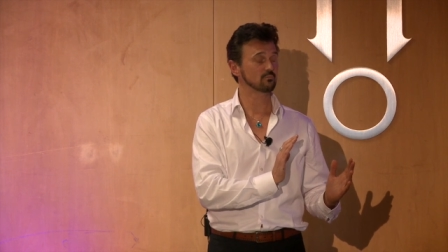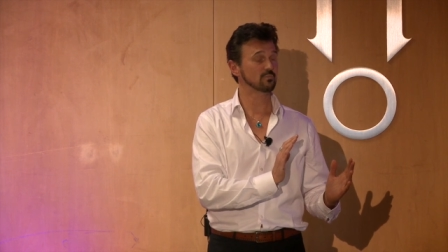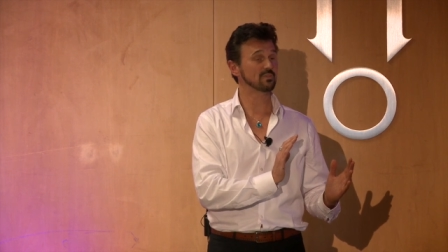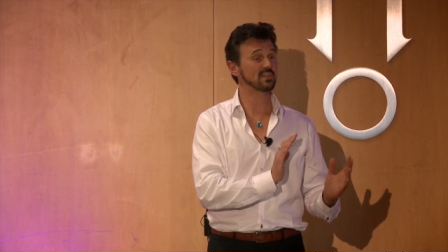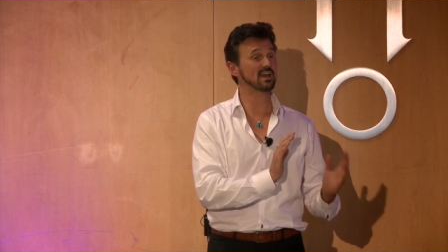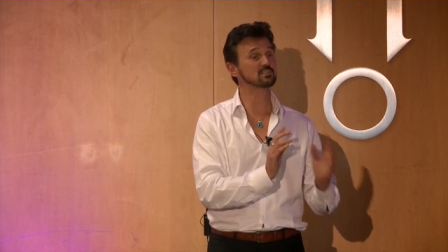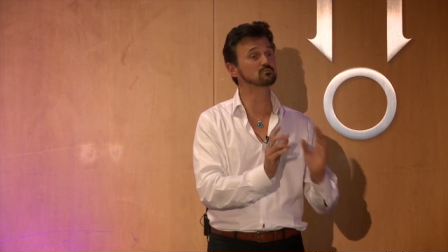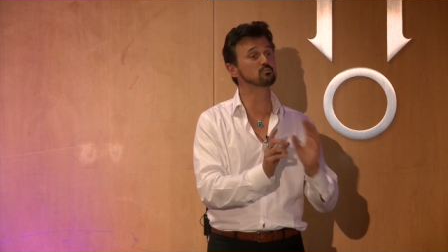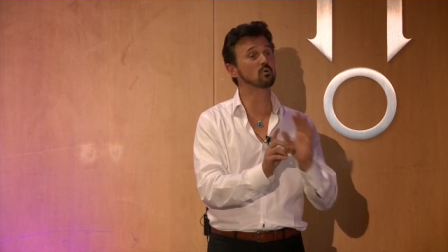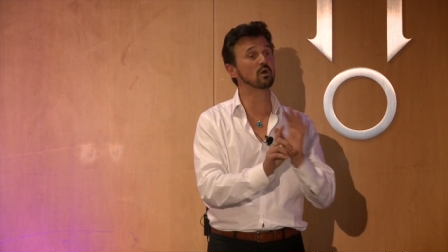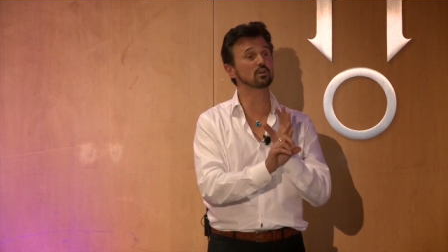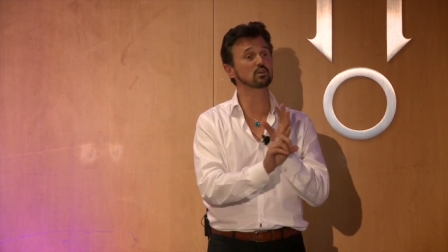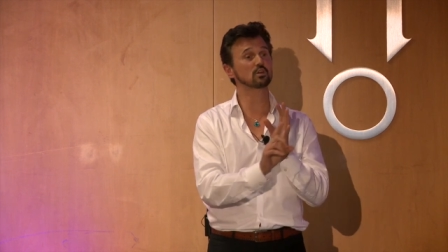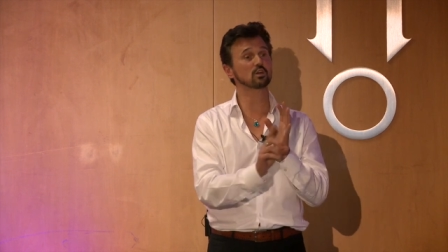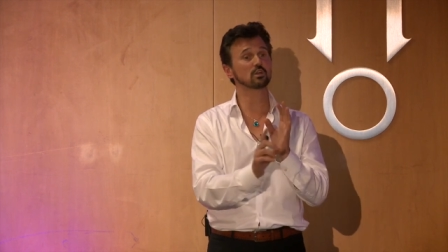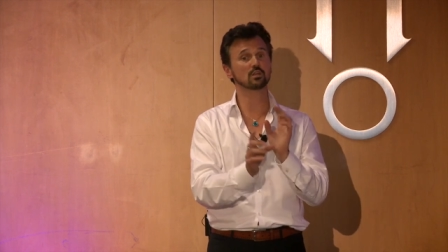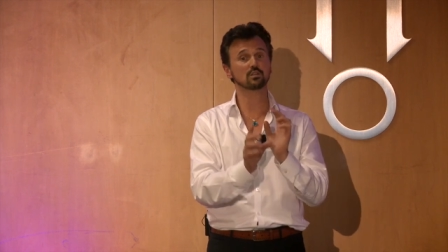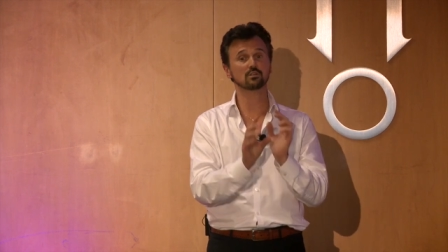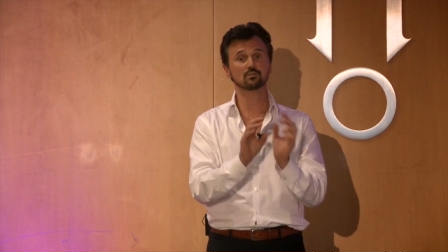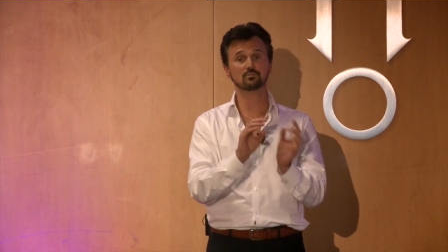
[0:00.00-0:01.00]
But that's why you're
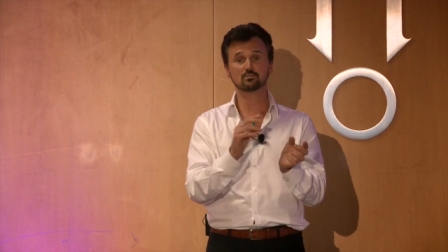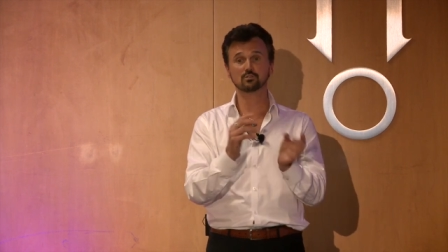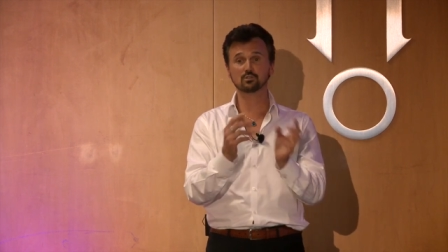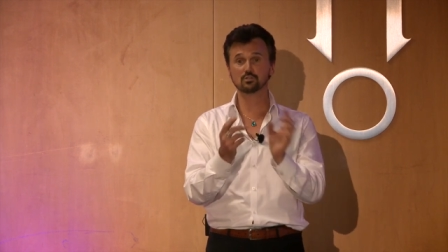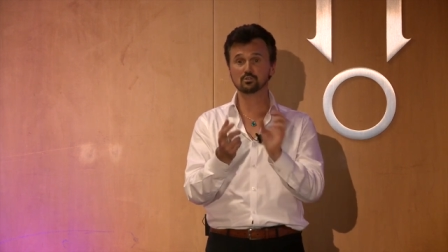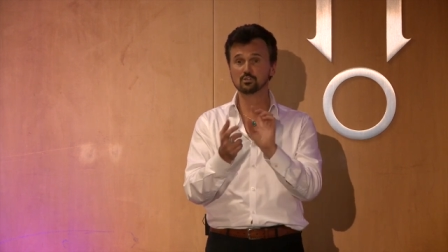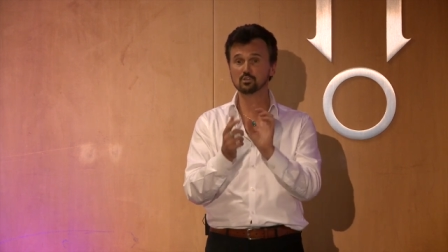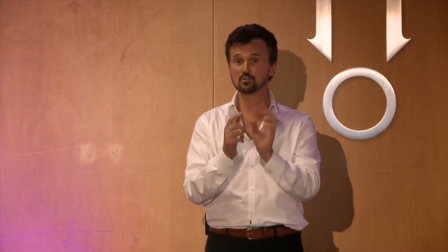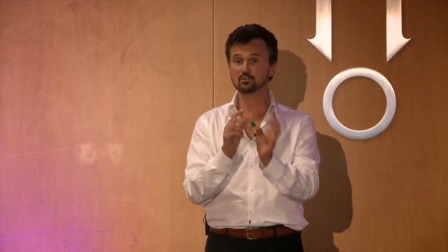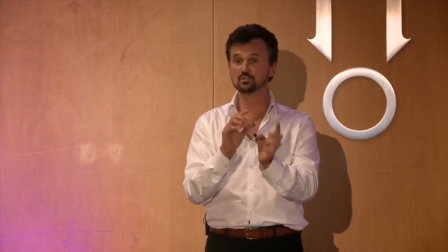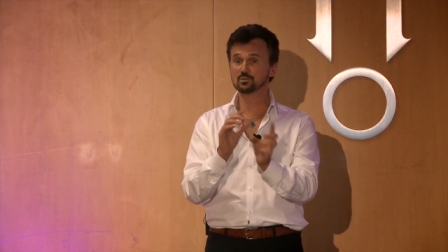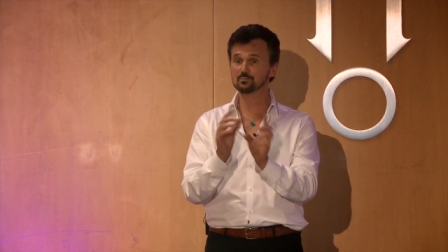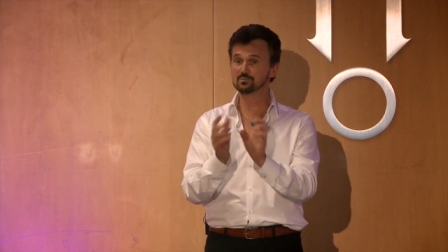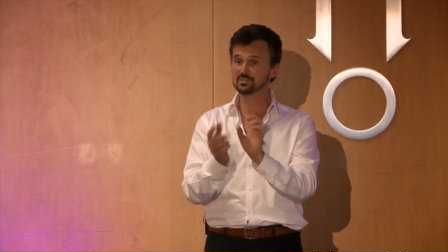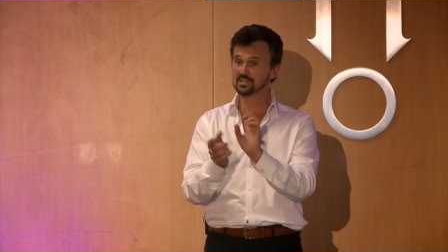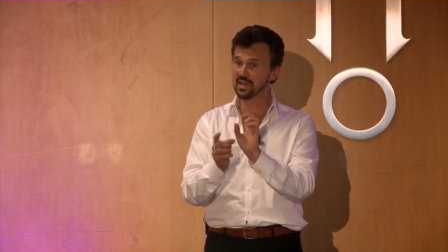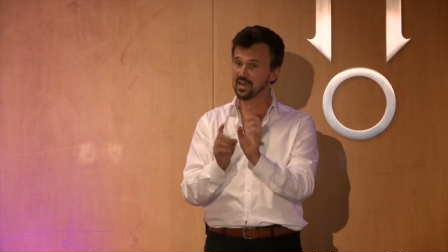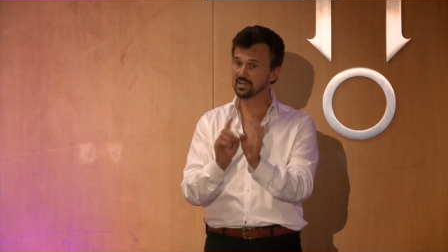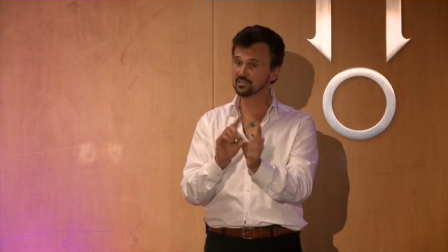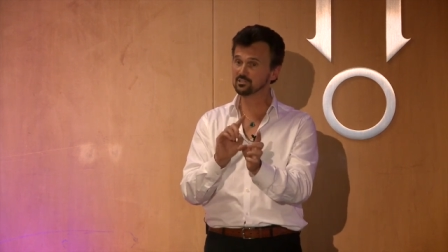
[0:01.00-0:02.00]
going to do some
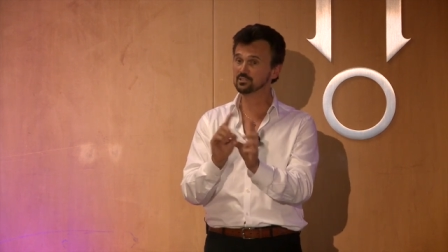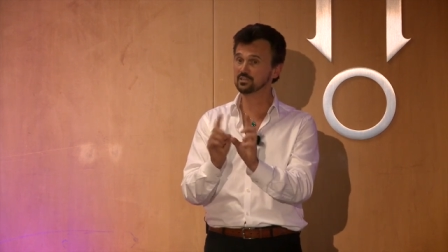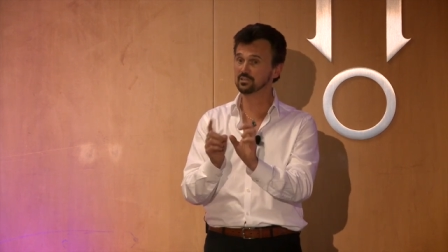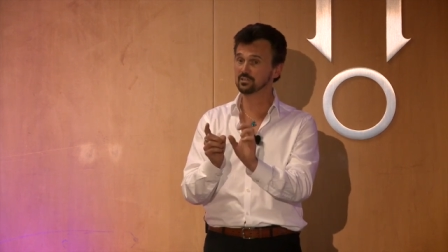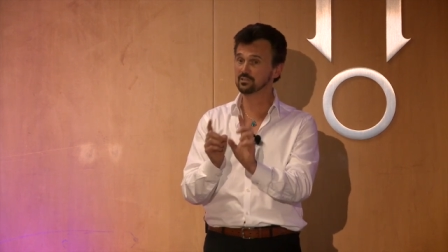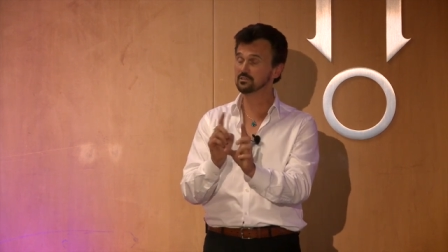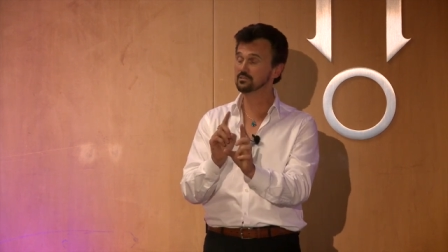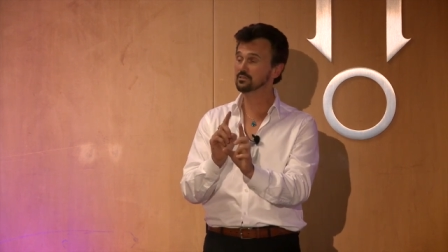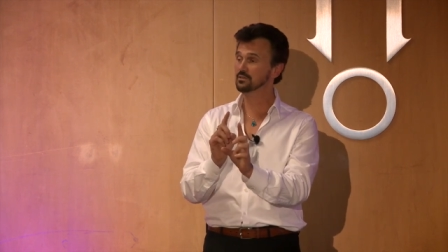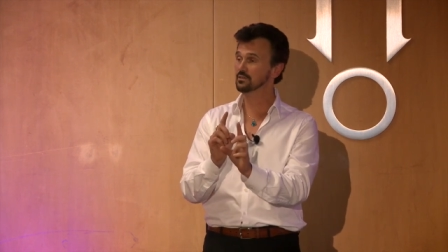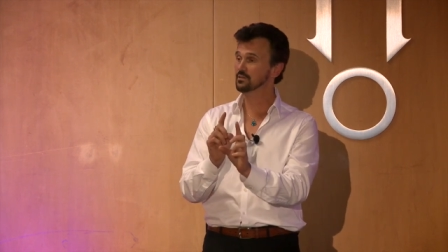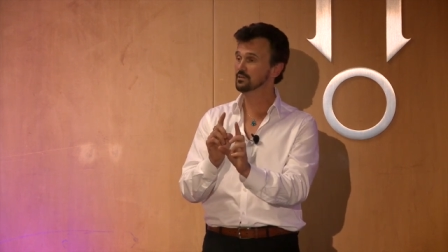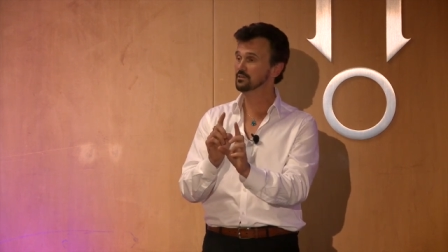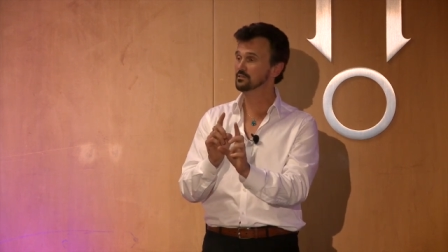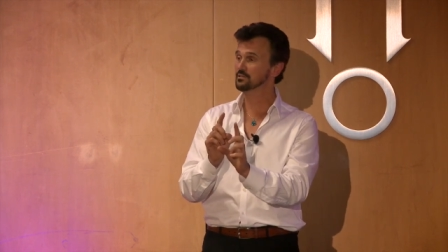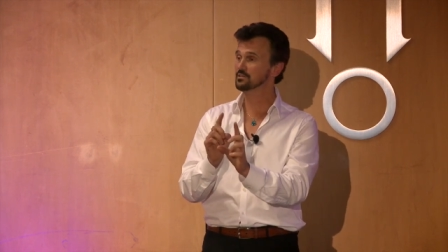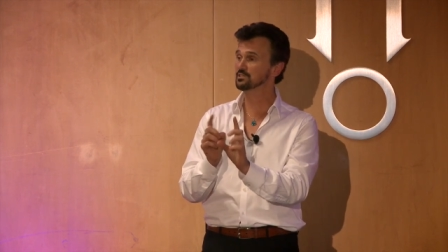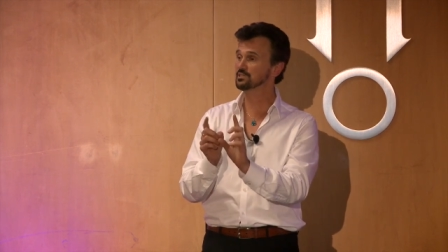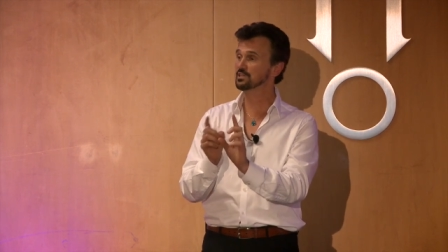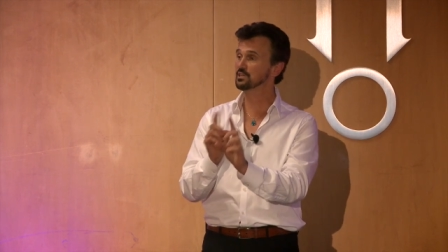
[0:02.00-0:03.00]
testing
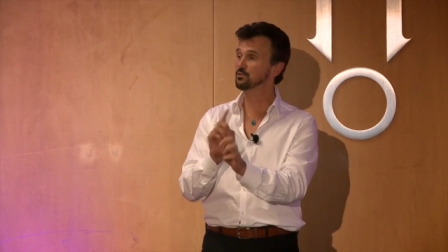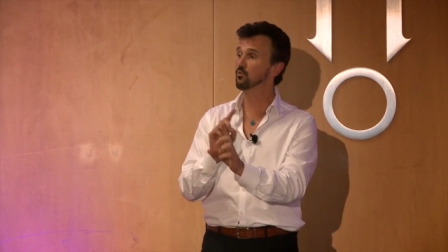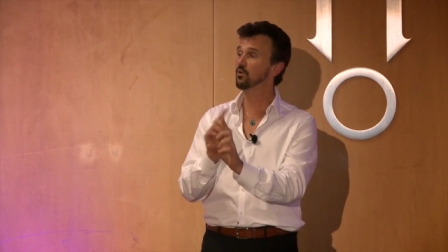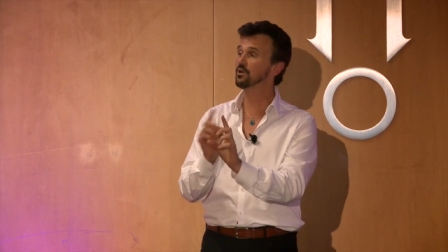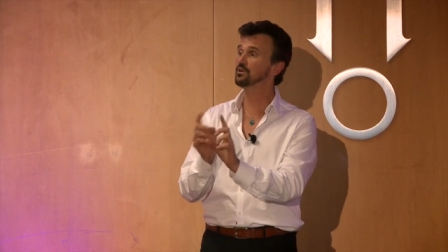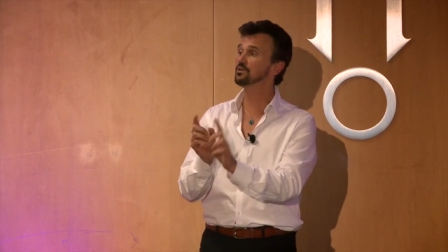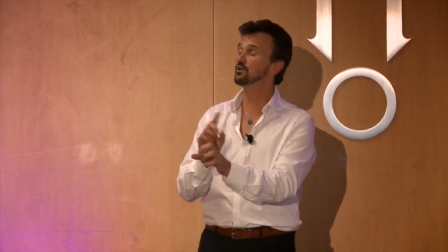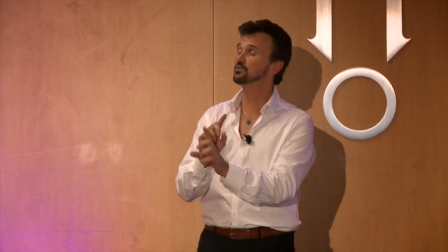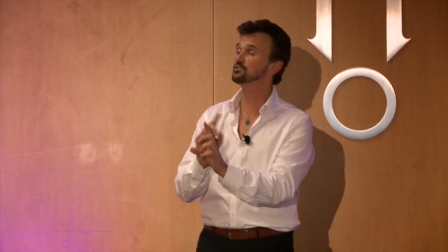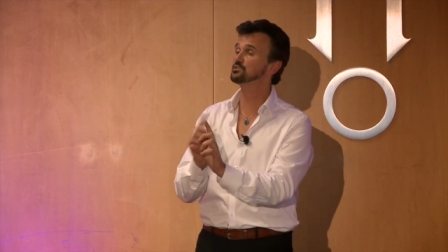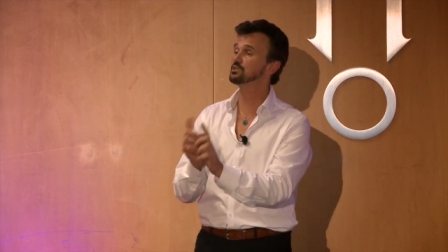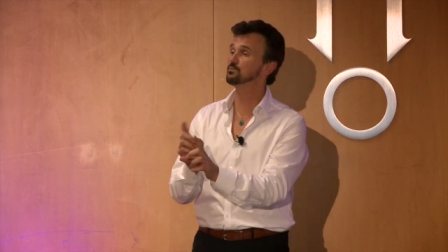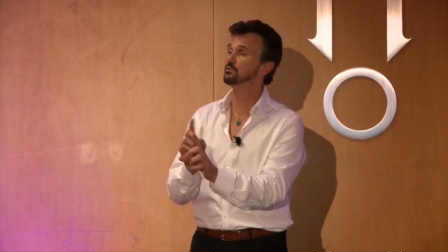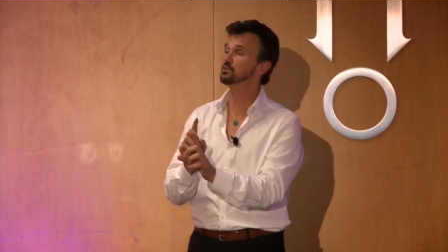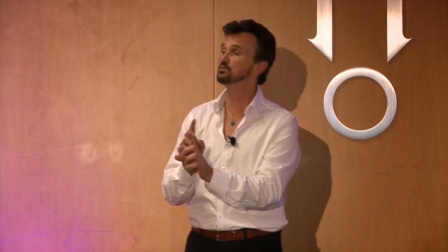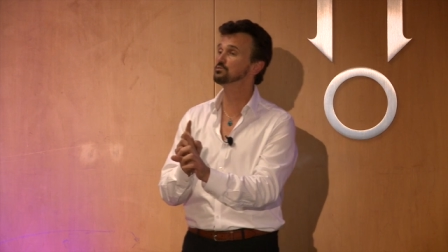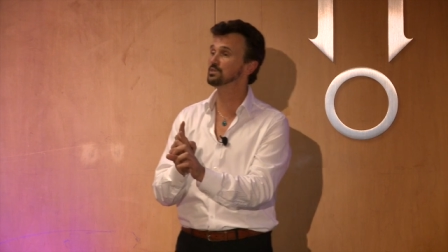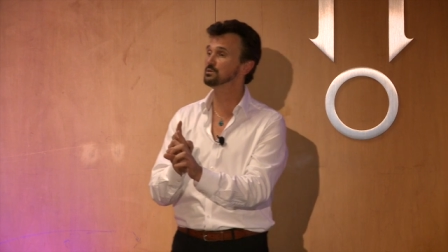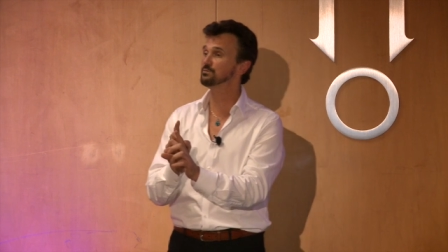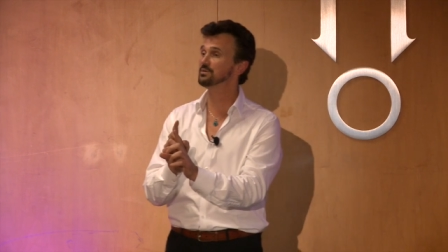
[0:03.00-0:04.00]
to see what are some of
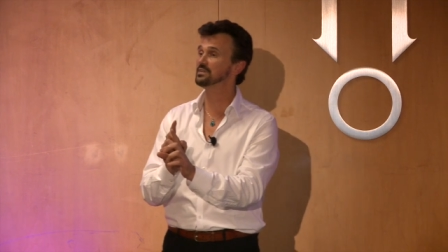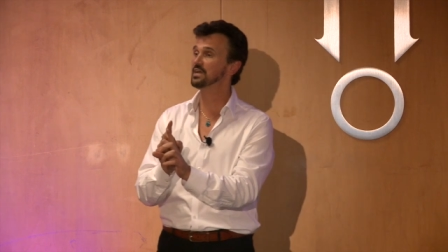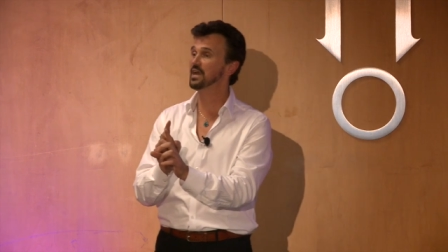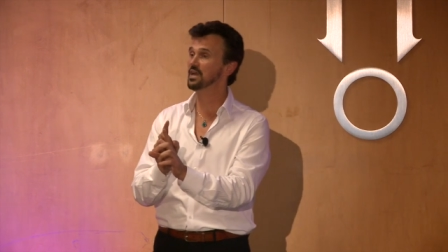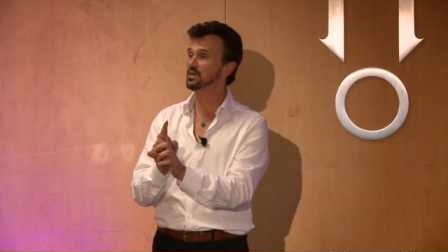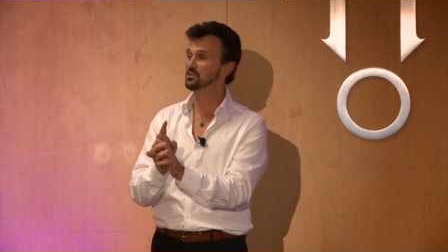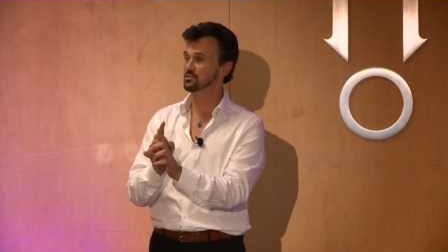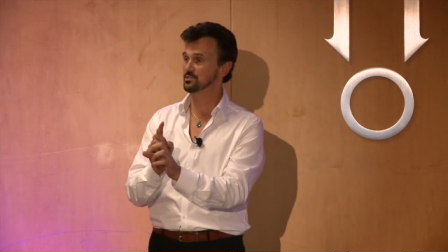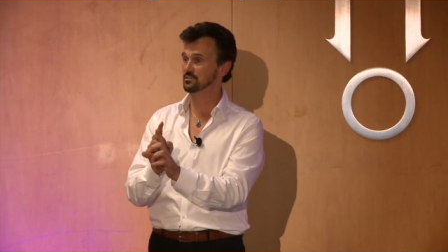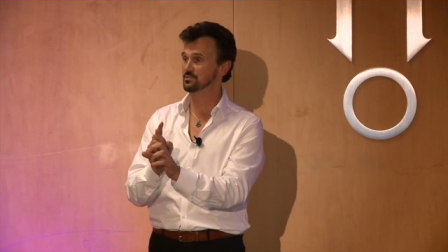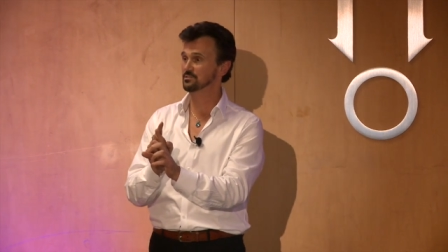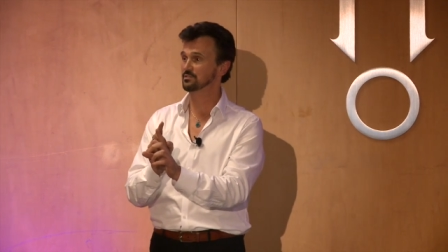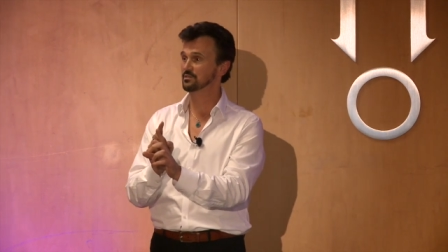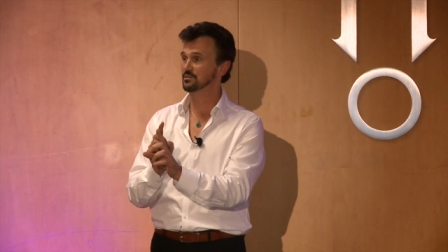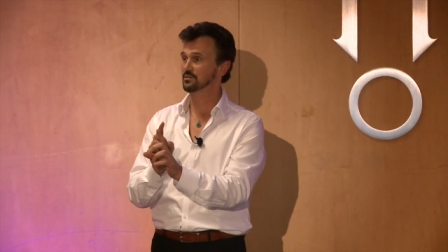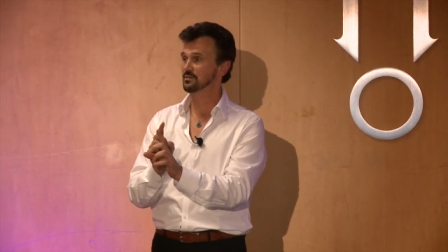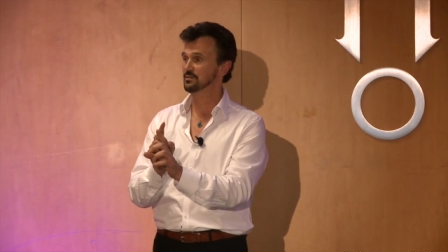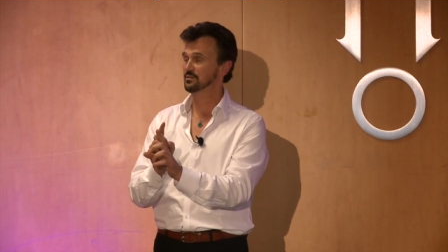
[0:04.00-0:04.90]
those limitations.